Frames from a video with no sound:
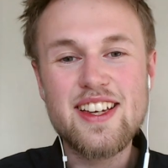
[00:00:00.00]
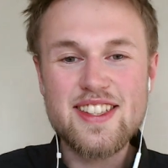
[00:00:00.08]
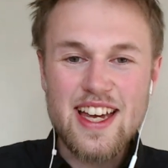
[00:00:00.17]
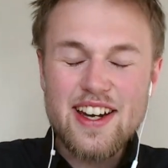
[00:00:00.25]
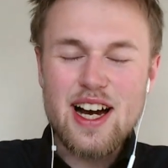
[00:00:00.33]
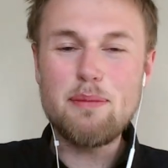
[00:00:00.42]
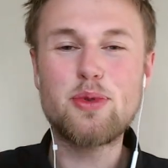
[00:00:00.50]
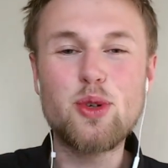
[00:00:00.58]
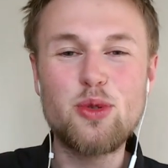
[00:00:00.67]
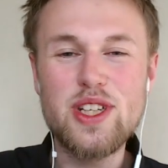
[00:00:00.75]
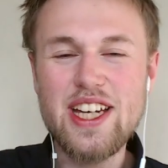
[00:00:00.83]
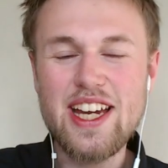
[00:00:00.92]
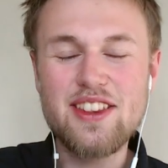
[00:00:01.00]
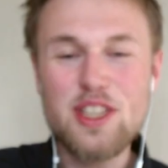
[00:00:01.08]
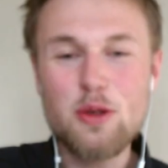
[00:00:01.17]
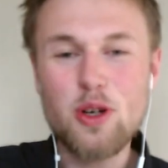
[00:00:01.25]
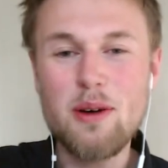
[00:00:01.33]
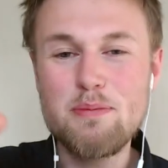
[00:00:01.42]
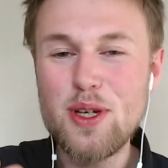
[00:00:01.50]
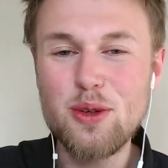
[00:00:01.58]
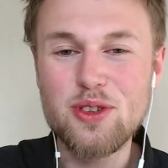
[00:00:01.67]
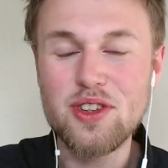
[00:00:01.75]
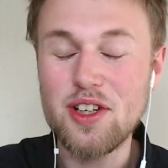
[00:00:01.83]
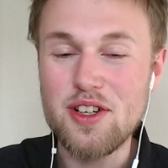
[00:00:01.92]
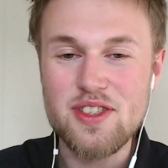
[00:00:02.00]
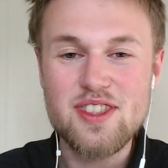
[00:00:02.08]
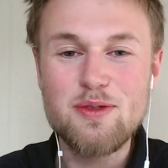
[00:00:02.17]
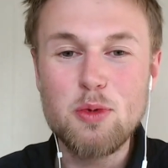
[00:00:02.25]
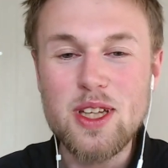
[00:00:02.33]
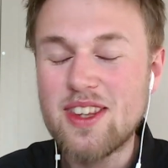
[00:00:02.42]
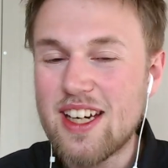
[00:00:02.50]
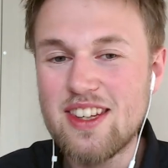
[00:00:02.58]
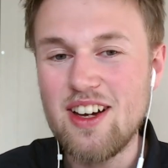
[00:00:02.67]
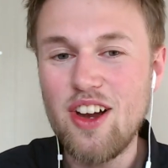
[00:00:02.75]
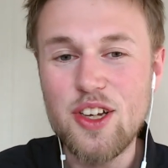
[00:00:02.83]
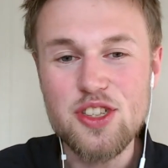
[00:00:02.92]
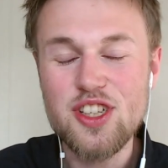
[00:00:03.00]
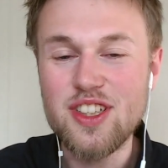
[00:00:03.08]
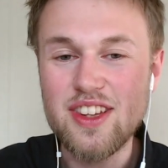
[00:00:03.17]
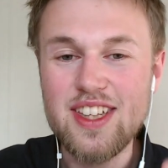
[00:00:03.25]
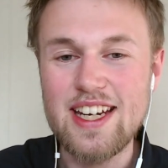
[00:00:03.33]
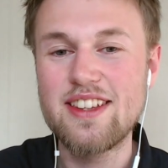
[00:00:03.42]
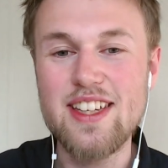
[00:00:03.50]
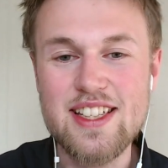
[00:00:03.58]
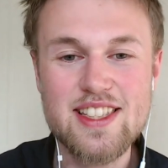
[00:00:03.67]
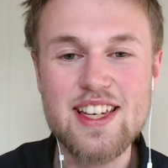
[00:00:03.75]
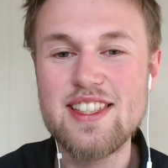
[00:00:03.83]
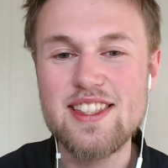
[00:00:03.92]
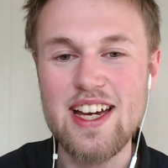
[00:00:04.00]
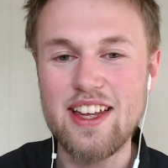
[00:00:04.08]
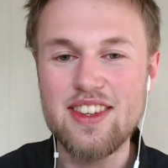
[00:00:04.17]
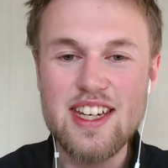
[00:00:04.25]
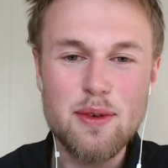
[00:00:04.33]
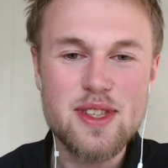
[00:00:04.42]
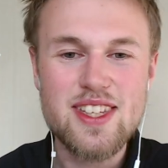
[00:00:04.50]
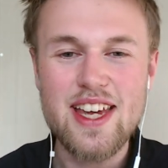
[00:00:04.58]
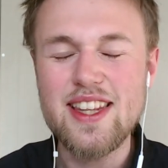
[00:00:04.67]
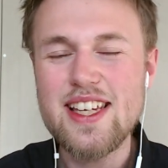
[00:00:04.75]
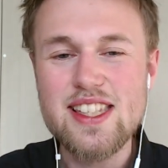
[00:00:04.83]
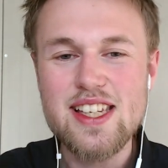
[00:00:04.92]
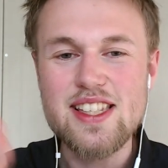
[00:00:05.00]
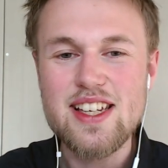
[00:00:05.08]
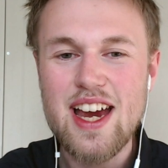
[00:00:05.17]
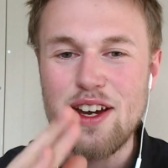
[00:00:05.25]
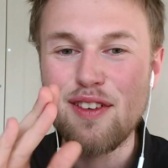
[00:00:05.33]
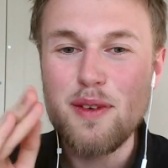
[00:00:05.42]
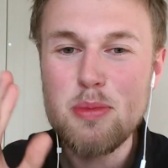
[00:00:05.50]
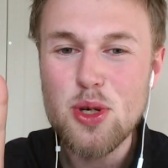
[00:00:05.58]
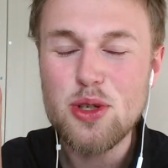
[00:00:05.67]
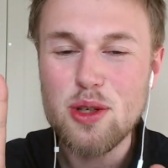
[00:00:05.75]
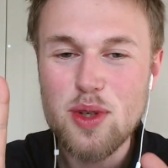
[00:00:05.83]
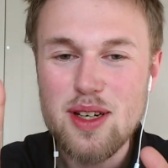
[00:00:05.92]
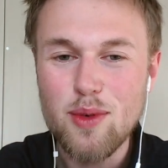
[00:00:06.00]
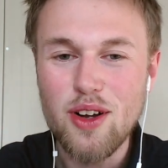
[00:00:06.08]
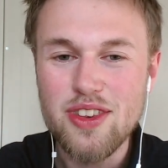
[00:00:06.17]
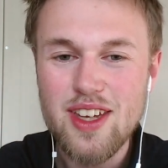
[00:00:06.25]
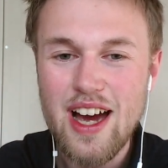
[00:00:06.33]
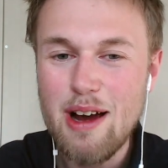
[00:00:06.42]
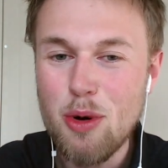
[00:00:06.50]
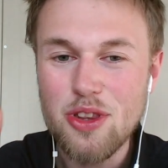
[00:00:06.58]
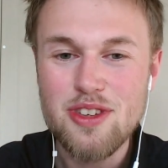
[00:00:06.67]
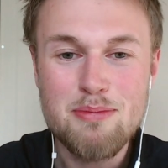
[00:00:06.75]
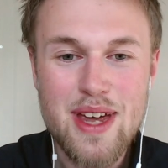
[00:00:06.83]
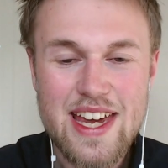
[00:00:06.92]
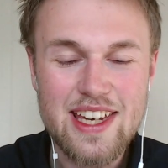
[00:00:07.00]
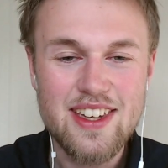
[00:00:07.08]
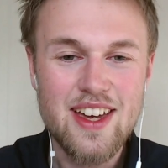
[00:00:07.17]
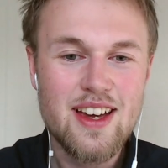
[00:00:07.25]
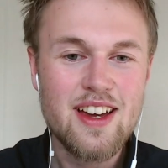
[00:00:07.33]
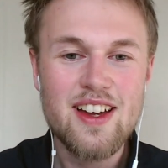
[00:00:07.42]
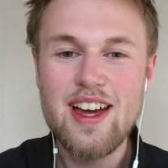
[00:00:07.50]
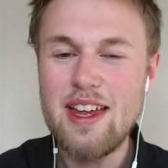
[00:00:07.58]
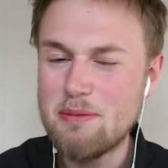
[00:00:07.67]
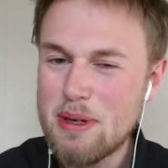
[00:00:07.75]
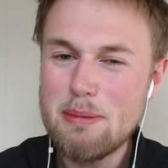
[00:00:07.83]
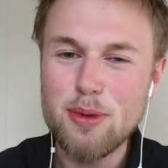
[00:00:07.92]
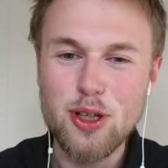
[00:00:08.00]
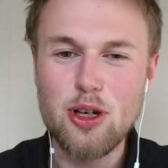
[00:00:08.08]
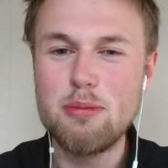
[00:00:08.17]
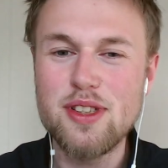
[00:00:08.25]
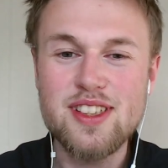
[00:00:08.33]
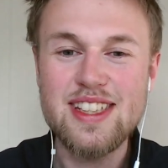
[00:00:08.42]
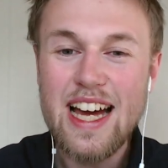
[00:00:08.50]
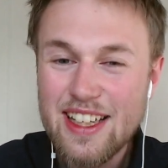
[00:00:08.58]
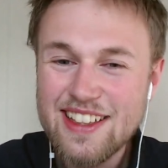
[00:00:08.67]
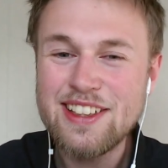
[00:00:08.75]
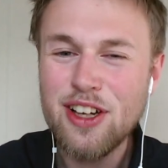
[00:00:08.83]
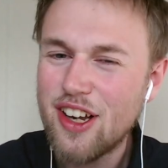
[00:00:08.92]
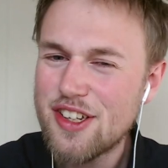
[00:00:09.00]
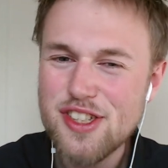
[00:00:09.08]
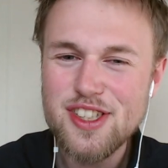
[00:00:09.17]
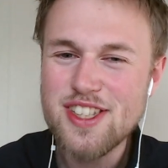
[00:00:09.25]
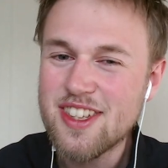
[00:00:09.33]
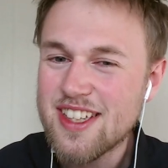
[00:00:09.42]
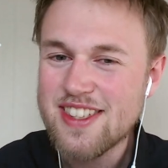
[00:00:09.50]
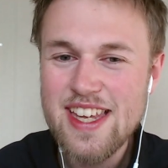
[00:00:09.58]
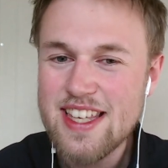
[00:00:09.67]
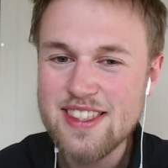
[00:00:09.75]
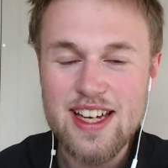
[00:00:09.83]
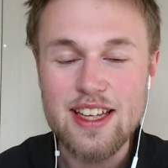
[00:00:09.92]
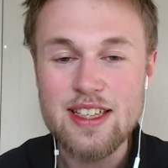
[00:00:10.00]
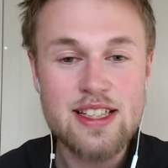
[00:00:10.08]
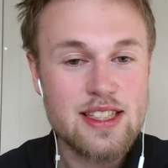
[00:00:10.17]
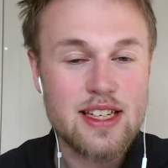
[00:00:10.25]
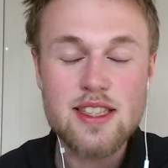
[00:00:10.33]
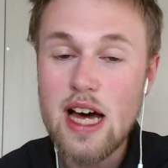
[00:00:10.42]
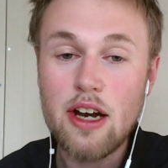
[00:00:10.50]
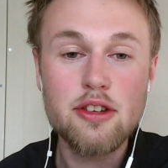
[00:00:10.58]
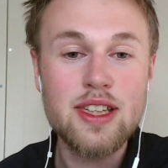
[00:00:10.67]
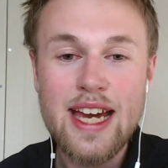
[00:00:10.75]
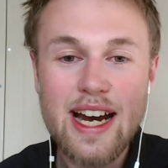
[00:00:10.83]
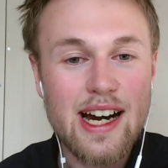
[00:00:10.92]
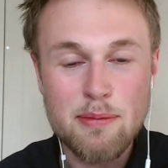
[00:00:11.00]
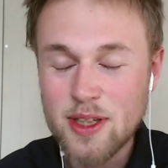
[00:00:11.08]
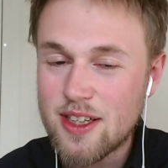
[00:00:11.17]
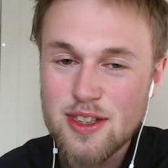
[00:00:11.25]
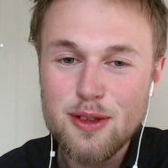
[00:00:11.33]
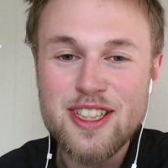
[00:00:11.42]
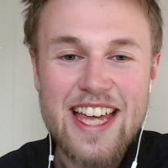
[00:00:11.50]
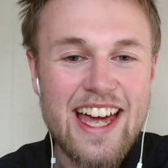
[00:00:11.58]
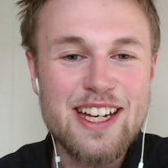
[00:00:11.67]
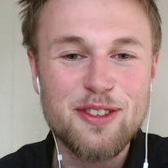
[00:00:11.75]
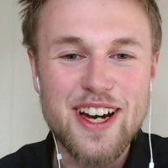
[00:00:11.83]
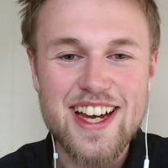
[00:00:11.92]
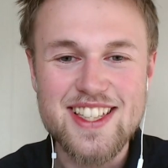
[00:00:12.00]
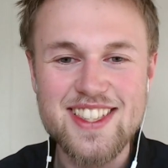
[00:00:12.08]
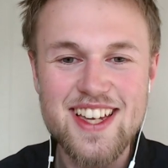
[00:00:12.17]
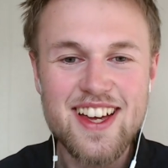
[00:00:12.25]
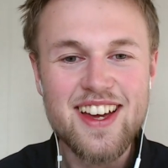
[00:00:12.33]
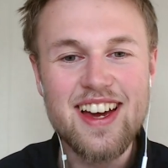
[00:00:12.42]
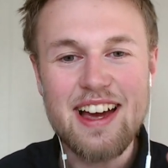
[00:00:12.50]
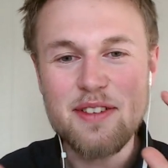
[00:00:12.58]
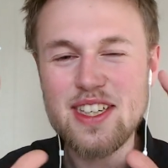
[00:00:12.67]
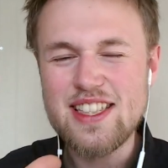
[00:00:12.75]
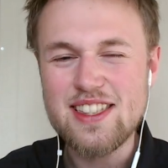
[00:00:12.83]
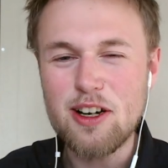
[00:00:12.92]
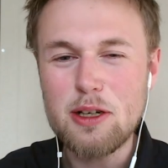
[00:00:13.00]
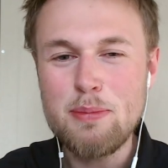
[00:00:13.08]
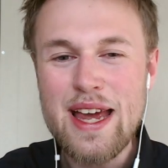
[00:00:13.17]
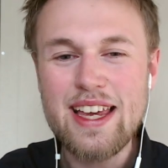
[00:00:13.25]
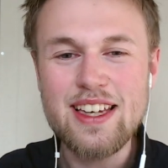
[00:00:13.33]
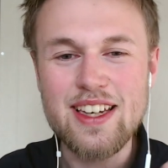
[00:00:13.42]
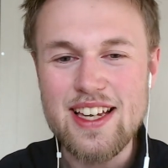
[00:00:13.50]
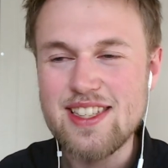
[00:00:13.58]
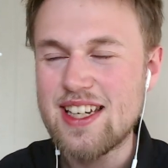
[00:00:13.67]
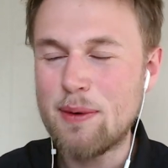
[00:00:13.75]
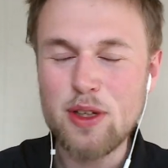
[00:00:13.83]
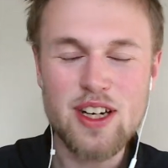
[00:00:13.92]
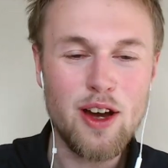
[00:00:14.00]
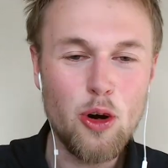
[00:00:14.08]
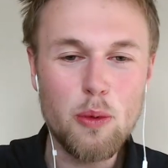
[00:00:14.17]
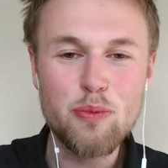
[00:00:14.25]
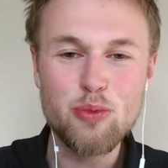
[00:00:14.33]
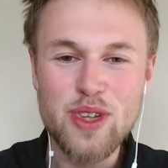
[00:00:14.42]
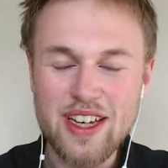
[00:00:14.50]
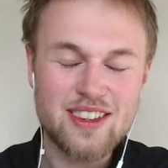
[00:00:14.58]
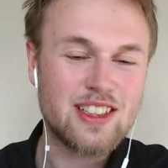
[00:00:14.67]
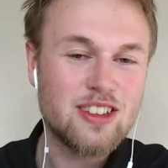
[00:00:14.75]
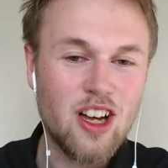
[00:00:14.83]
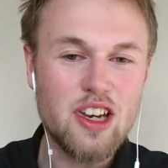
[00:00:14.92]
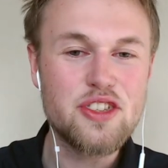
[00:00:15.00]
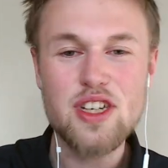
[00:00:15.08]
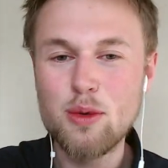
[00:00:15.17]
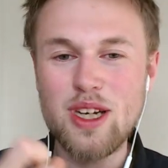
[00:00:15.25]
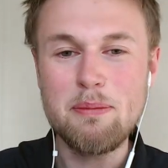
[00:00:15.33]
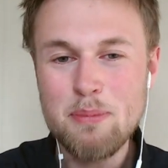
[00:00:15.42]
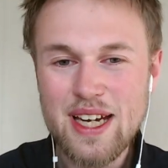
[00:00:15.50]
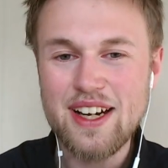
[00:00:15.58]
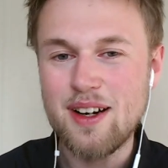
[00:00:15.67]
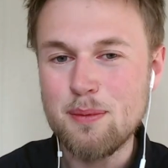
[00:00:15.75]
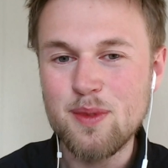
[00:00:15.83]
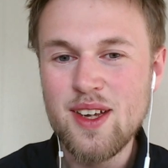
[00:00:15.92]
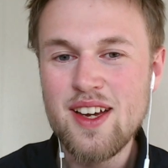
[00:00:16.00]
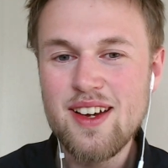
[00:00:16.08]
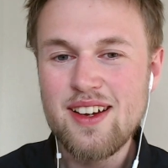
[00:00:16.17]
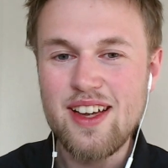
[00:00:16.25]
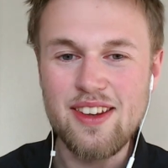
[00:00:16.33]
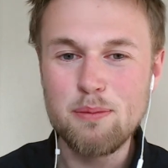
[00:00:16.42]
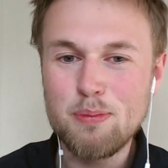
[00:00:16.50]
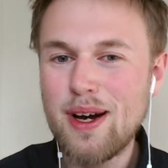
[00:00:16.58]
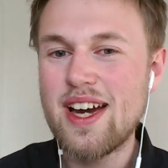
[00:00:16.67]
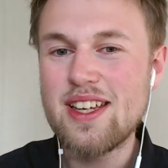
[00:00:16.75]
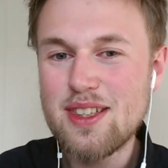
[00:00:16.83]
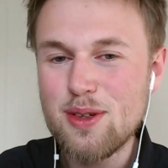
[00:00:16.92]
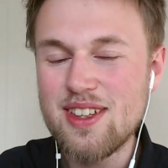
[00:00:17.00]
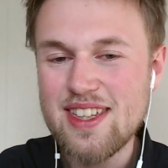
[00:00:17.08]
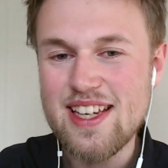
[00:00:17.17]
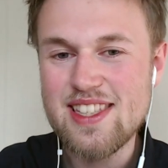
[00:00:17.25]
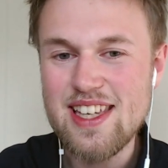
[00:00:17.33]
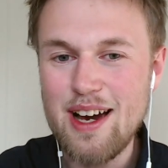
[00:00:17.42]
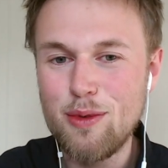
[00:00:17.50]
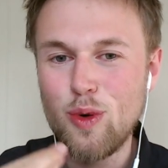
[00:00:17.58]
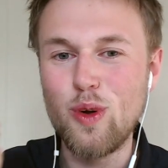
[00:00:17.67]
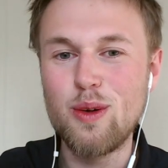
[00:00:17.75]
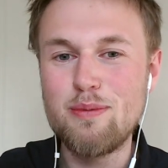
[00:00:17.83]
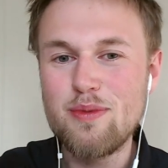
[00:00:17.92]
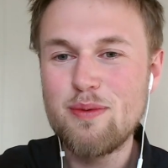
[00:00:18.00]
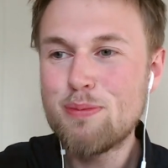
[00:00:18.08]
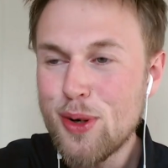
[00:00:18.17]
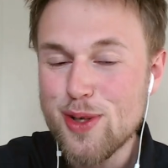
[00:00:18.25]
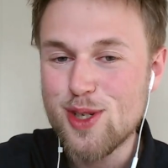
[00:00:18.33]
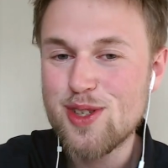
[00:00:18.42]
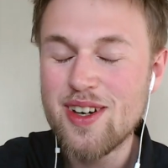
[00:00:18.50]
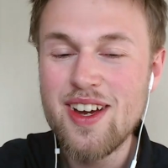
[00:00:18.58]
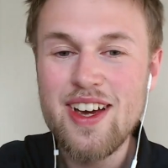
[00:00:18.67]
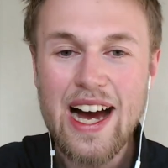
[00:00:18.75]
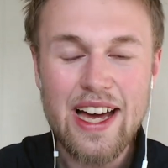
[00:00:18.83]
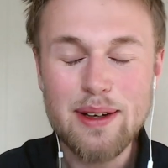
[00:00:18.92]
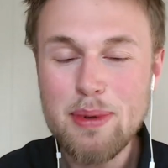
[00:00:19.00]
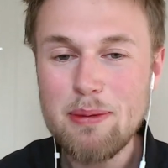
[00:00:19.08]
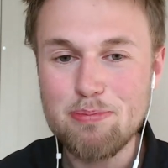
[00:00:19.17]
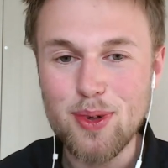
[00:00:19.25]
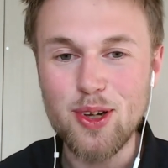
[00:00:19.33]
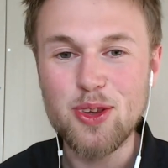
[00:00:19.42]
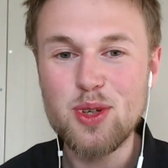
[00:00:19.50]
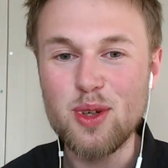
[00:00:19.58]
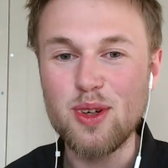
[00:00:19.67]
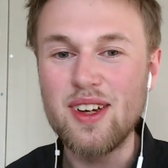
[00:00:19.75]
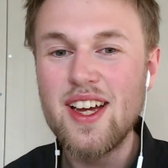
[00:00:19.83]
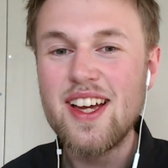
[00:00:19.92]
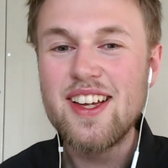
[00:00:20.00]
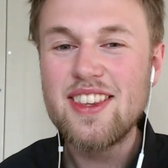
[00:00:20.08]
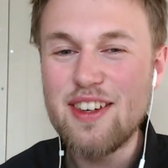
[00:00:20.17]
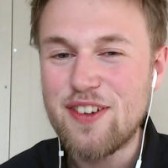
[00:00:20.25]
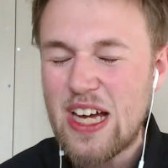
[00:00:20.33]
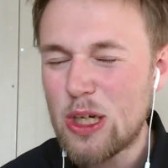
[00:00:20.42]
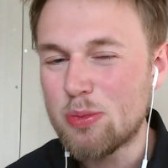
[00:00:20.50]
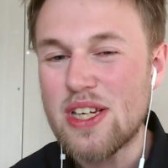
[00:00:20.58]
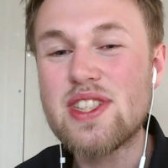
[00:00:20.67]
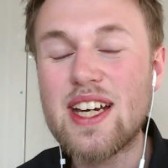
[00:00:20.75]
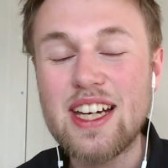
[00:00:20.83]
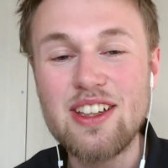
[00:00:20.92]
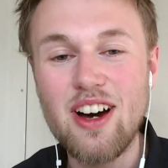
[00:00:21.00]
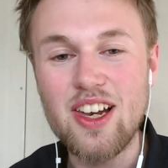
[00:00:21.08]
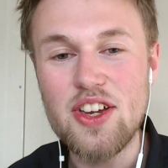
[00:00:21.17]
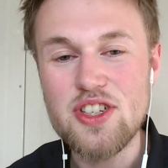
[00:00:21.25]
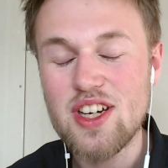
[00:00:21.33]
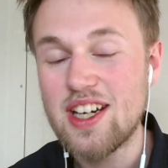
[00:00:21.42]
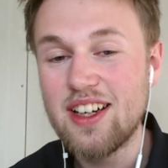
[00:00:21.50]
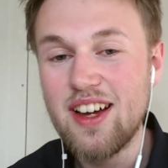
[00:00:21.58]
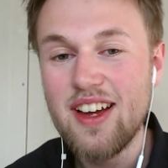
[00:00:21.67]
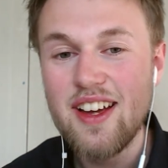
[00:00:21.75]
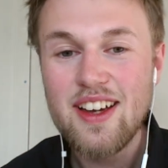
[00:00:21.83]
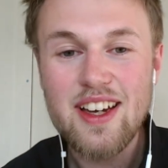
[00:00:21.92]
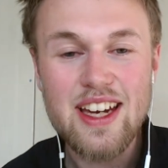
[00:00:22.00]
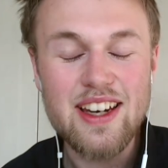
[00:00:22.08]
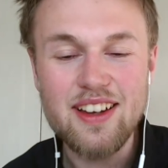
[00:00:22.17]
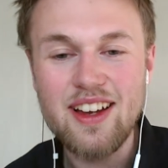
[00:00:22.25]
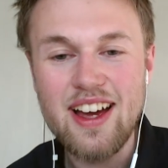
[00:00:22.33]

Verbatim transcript: set up to create new computers with technology that didn't exist yet, and he would say, "This is the kind of computer we want. I want to make." And people go, "But that technology doesn't exist yet." And he says, "I don't care. I'm going to do it anyways. I'm going to start making this, and I'm going to hope the technology will appear. And by doing this, I will push." other people to develop this technology in